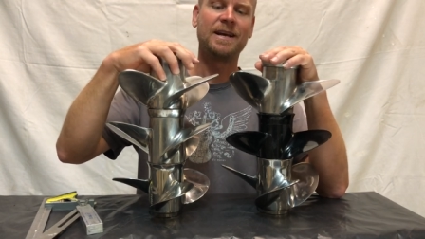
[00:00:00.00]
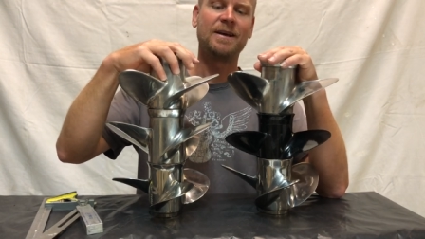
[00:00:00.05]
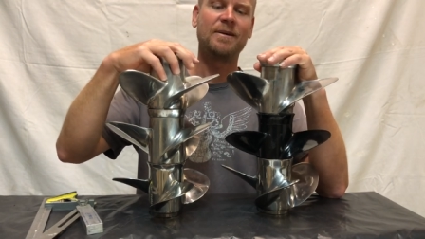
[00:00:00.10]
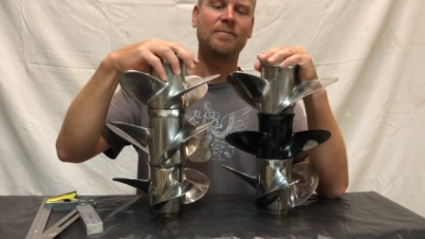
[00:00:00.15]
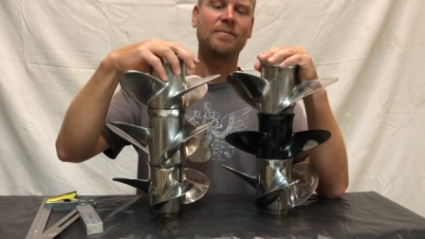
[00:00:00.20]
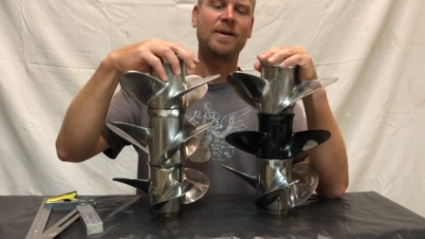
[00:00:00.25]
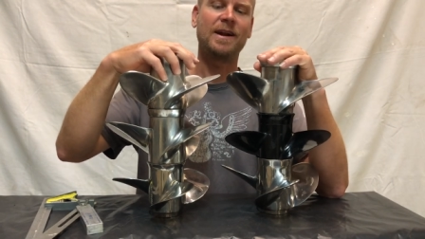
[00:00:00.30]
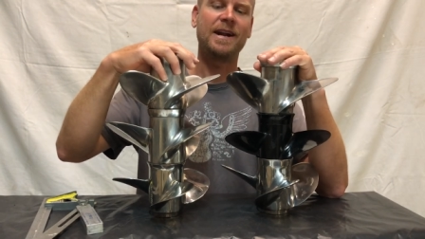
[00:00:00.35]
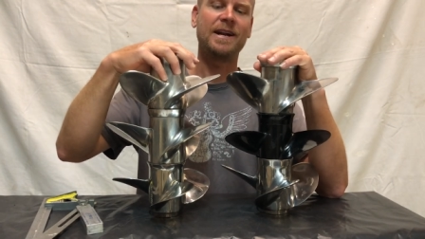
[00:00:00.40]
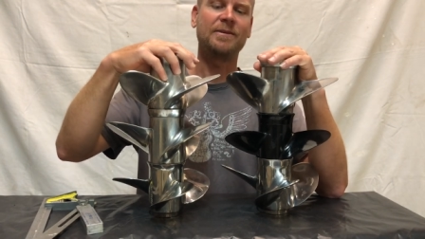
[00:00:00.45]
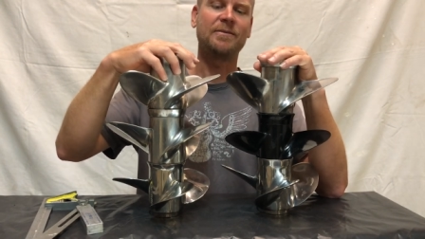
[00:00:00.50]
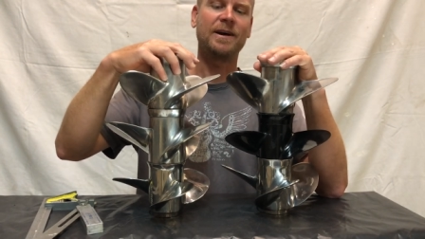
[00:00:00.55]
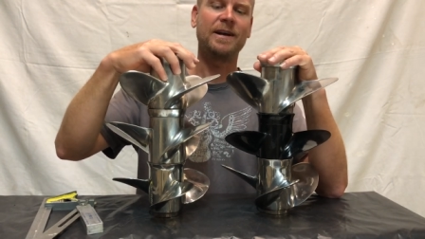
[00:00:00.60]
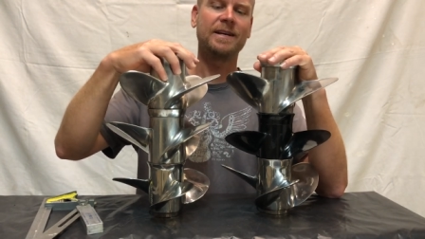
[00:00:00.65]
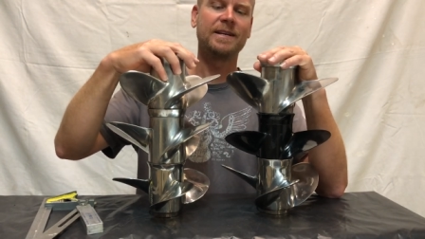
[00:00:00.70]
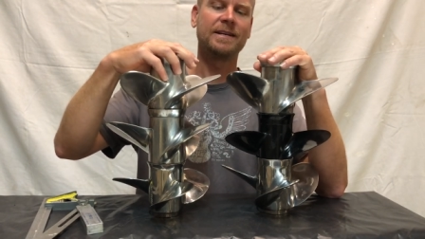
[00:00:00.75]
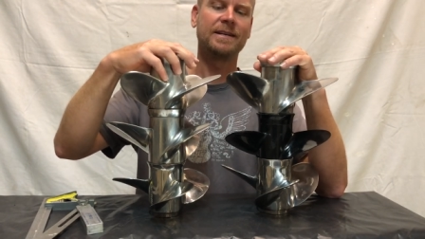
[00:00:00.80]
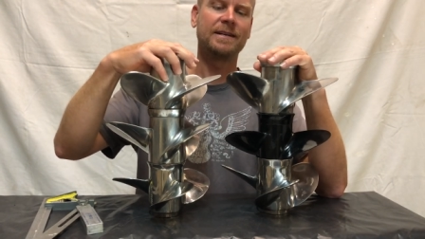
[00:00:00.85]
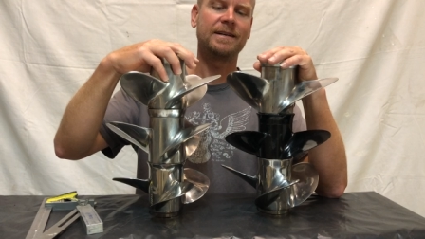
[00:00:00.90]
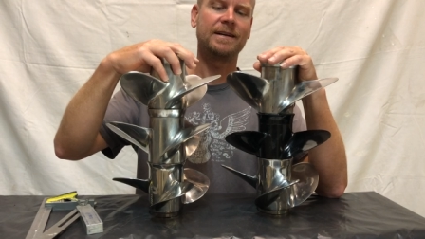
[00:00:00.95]
But anyway,
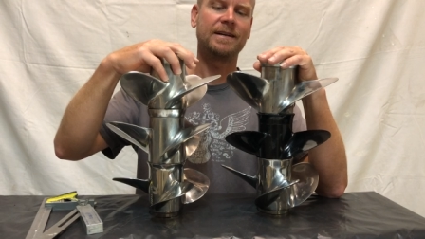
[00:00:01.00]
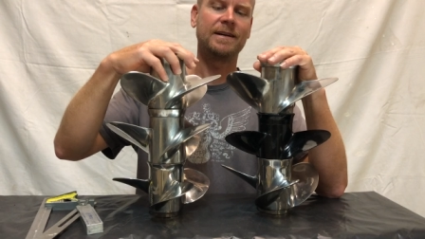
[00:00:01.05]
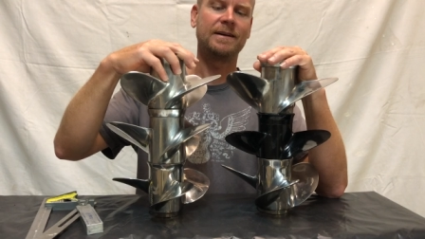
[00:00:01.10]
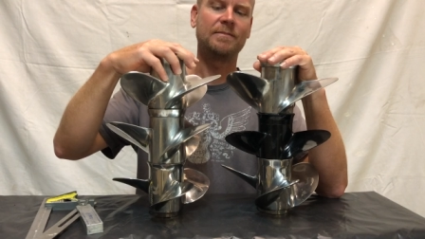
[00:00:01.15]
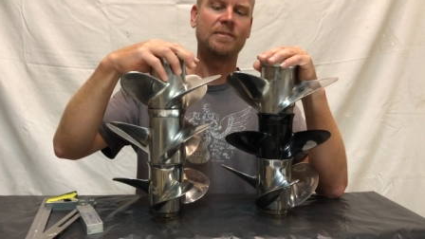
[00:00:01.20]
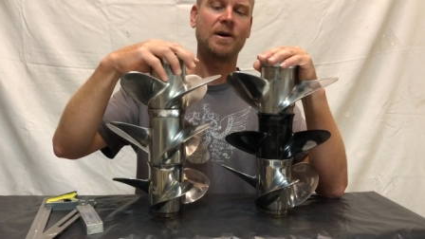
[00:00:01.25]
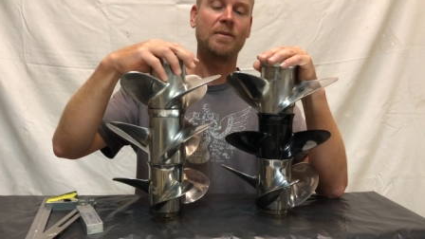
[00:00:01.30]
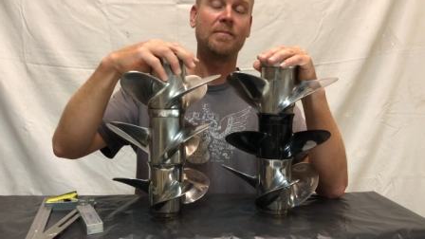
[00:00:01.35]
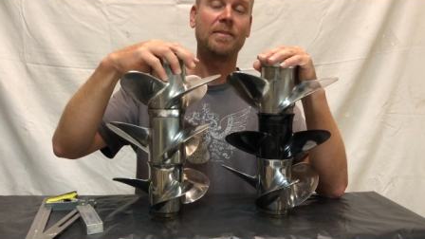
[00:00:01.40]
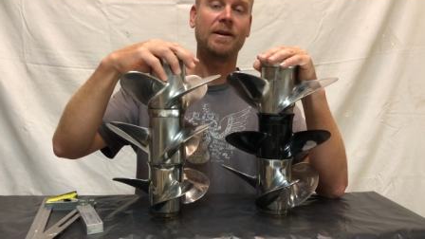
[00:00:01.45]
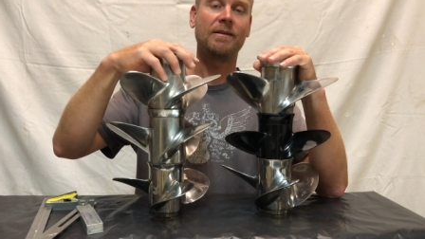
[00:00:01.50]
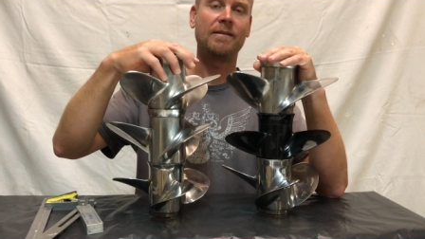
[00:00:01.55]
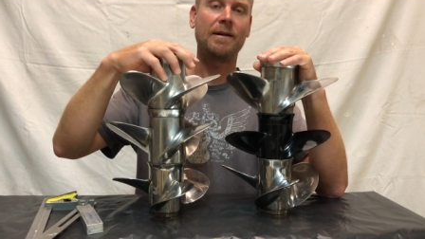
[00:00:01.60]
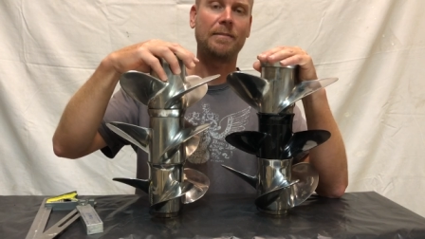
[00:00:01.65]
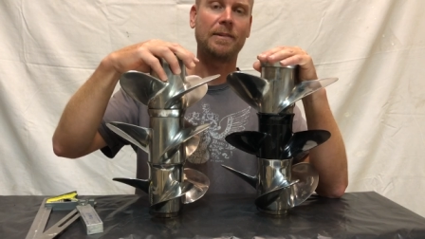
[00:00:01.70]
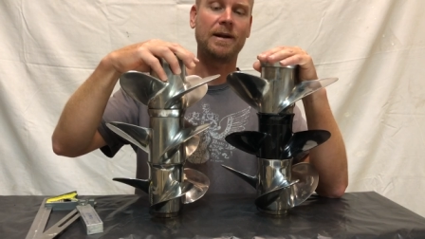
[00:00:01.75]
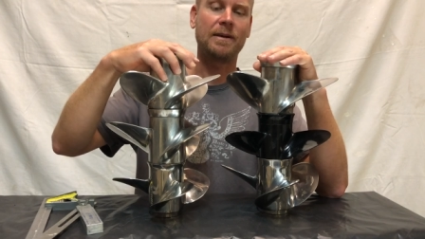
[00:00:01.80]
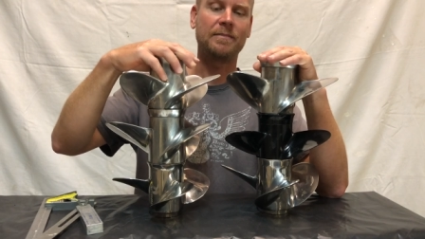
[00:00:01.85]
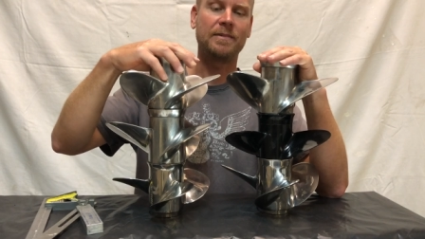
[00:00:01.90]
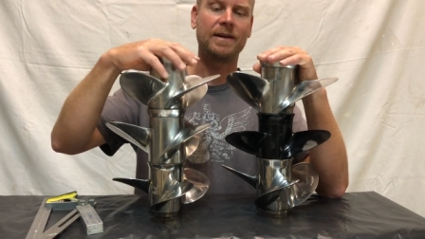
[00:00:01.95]
um, I better wrap
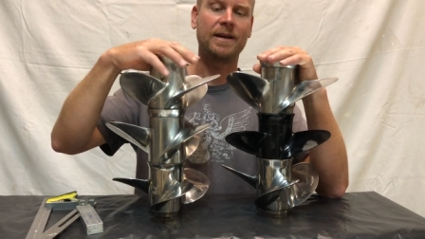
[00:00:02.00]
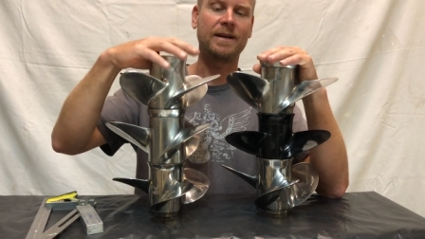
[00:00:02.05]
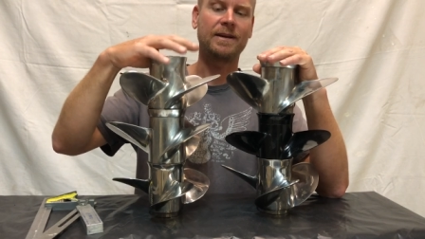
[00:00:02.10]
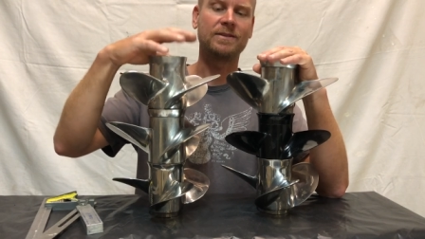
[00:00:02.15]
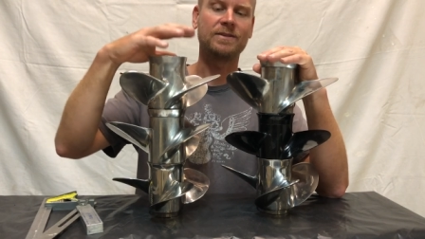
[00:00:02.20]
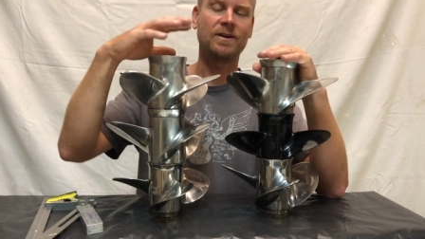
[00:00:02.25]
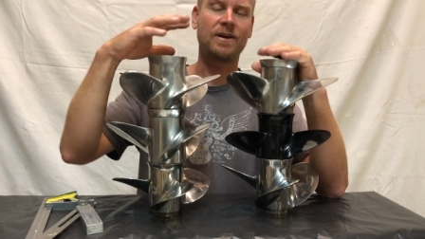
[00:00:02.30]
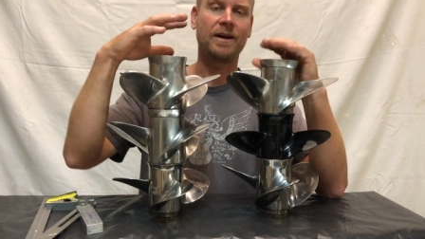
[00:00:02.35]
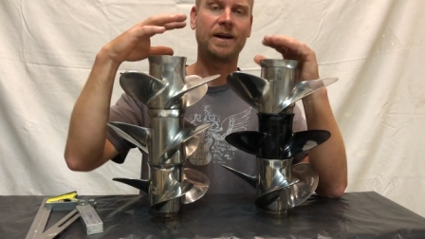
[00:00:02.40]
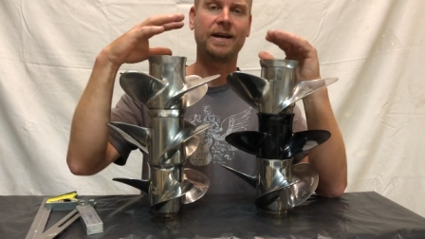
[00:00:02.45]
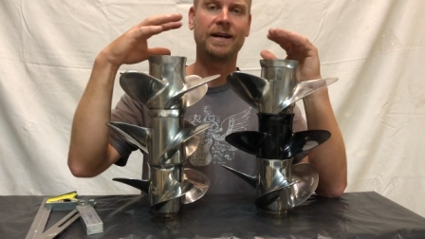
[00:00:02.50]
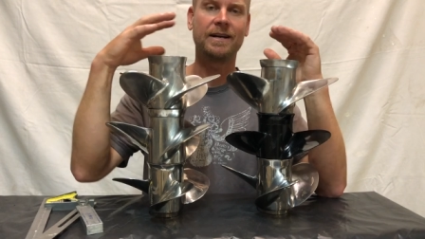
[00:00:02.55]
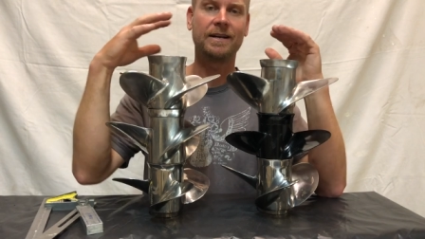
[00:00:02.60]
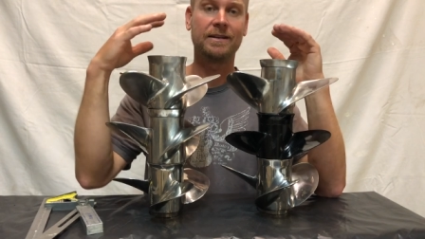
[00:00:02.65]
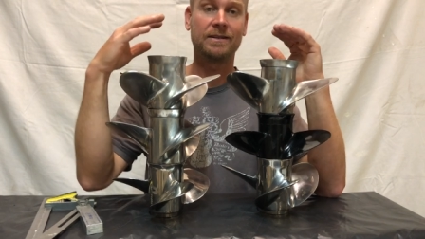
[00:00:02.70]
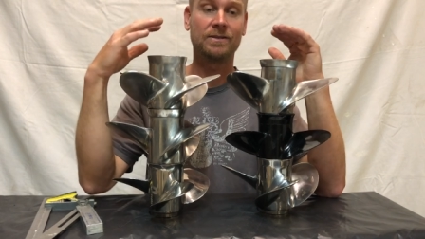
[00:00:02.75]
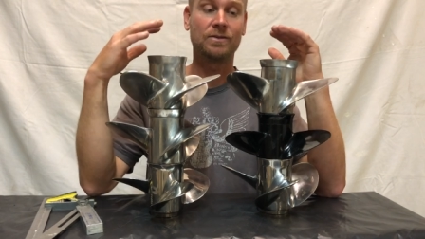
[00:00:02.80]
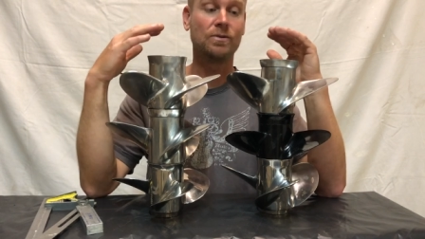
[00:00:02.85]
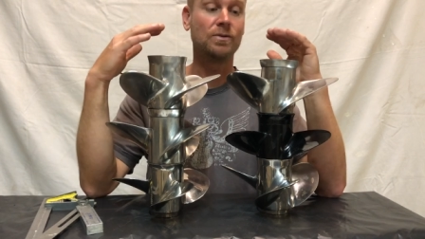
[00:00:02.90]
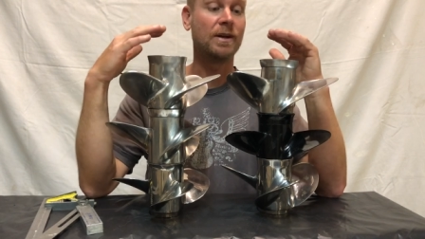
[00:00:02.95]
it up there because I
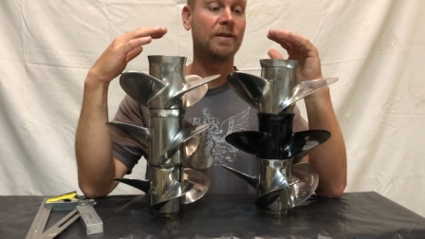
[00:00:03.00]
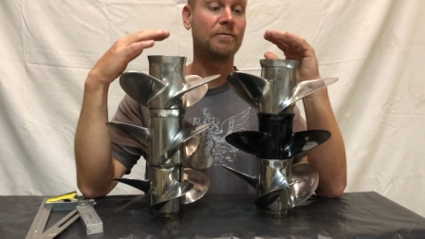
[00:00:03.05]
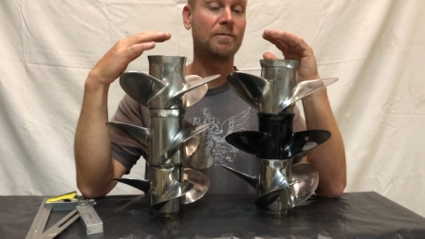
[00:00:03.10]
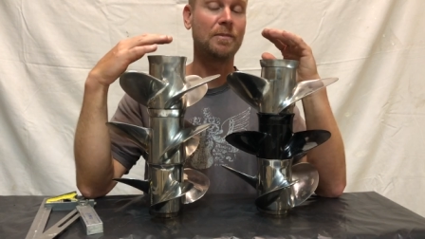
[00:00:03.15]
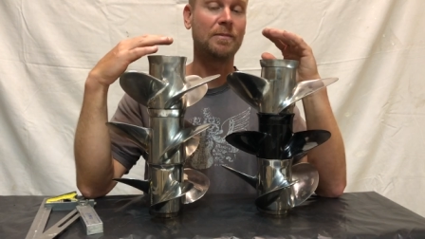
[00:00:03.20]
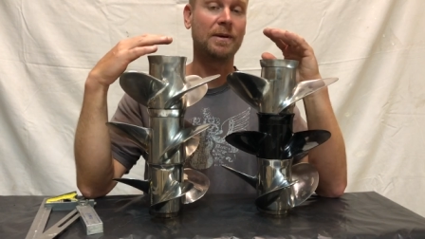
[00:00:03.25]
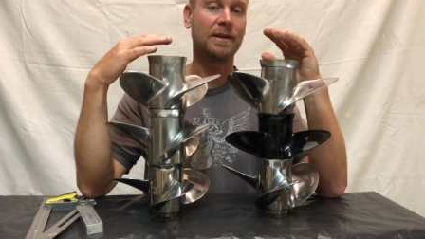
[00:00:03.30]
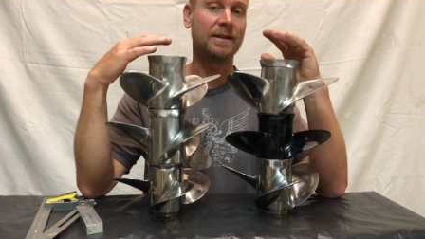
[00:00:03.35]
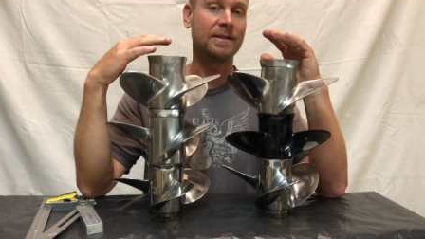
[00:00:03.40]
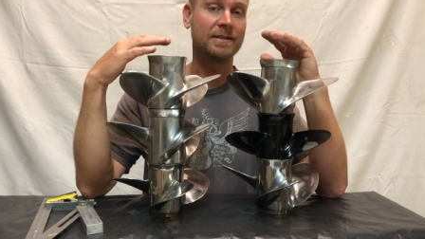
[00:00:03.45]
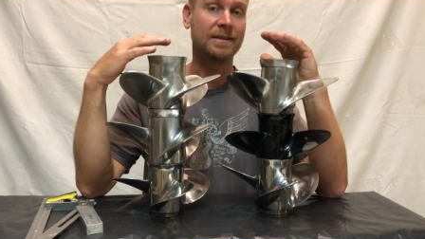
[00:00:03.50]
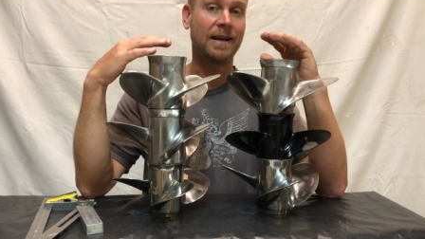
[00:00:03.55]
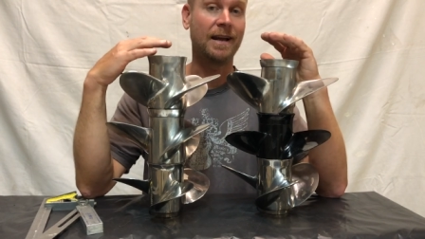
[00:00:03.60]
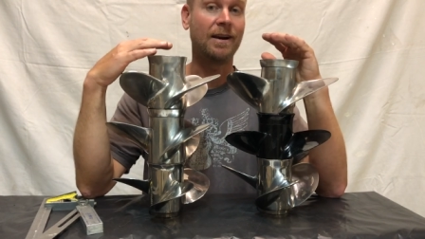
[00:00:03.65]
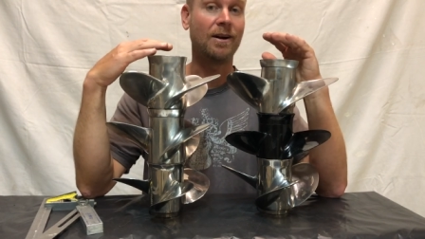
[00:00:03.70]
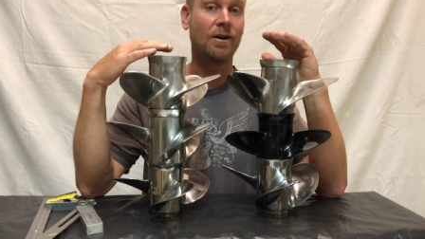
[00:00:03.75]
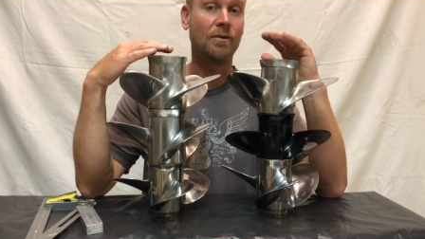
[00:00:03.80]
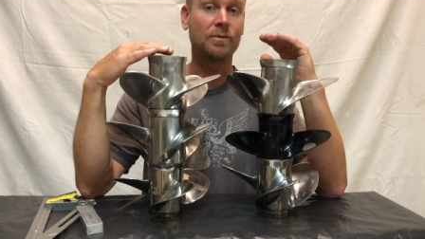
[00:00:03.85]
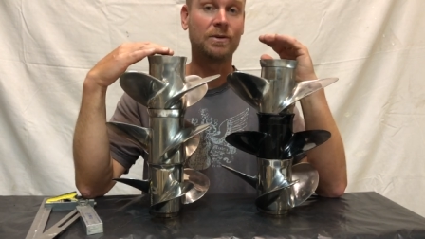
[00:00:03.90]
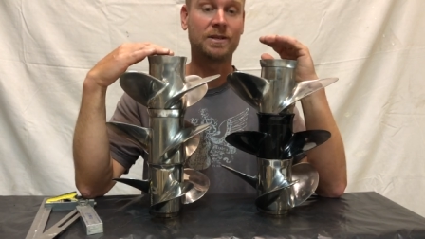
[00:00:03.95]
do love propellers and
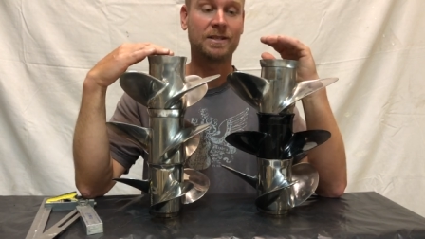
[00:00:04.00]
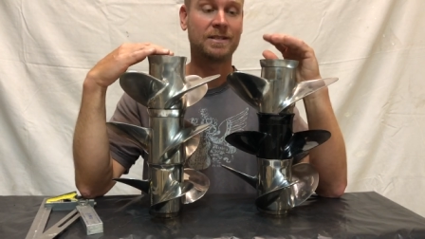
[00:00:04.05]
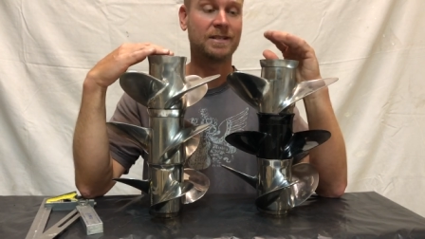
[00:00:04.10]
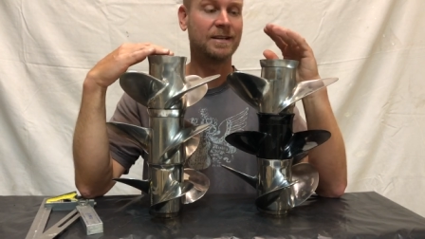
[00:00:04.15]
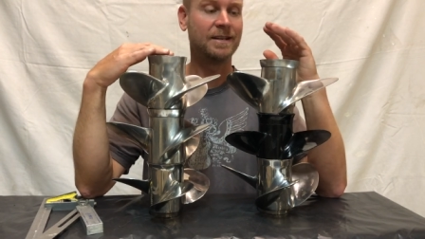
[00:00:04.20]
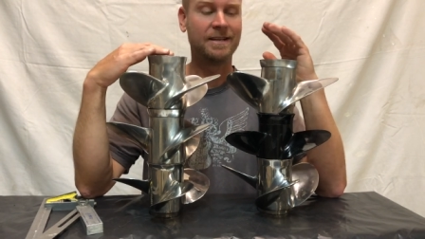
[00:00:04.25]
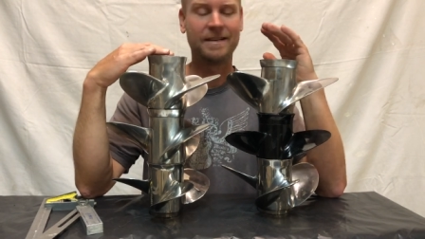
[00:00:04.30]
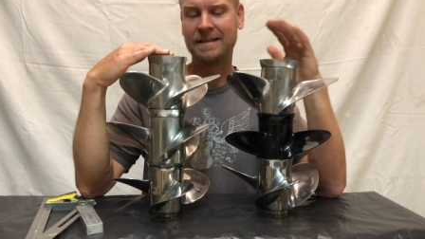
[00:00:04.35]
I will just